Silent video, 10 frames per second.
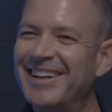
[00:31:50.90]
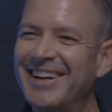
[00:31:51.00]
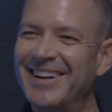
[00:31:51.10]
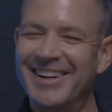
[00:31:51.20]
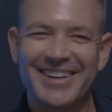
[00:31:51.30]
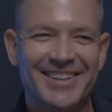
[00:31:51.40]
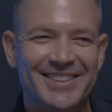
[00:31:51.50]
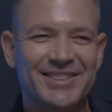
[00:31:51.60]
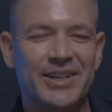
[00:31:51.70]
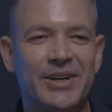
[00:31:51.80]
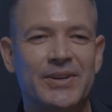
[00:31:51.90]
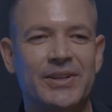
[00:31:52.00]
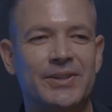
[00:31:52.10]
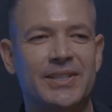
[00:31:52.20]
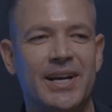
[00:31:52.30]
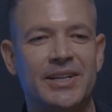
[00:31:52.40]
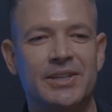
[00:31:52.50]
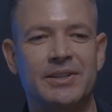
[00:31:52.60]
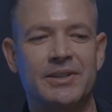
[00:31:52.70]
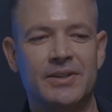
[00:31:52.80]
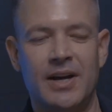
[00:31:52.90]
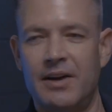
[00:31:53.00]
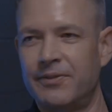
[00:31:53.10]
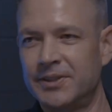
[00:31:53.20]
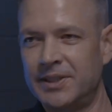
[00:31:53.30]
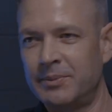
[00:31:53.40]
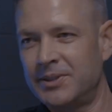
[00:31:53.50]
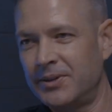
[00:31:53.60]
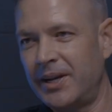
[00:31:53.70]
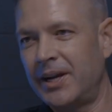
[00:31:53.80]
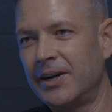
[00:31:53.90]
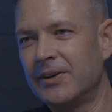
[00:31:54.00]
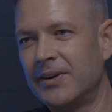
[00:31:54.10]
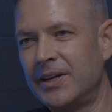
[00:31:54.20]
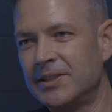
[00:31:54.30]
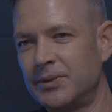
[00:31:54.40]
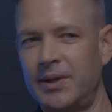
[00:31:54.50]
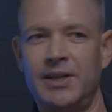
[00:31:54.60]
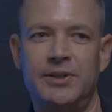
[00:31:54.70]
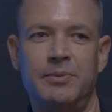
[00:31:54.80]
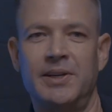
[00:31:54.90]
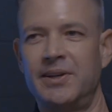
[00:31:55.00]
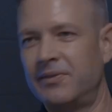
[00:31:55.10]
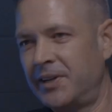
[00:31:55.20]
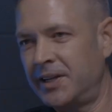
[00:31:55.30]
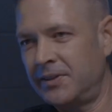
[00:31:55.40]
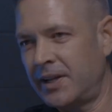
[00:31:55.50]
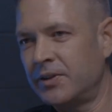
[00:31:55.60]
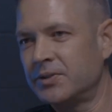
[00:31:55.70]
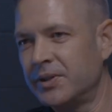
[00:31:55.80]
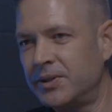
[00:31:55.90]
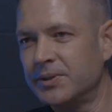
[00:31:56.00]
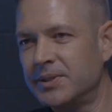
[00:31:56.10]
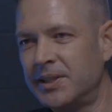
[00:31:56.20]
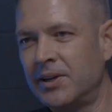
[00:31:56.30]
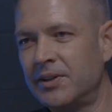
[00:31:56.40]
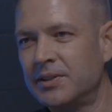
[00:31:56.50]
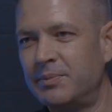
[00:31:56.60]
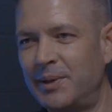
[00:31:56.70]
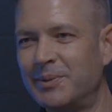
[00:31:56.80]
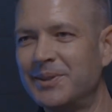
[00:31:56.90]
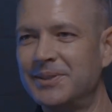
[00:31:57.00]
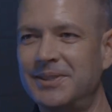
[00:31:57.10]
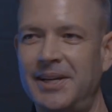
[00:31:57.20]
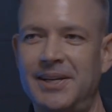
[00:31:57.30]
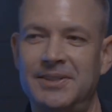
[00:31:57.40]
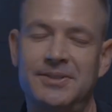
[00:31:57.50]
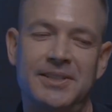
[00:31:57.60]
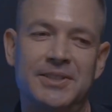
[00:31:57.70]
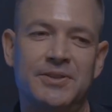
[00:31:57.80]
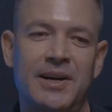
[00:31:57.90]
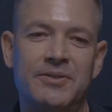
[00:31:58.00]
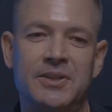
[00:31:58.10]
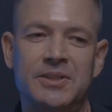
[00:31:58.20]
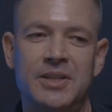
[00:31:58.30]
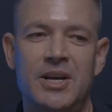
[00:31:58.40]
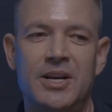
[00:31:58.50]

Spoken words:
There you go. So you just had your first episode air, right? So we had your big event, and that was really cool seeing all those people. Yeah, no, thanks for having us.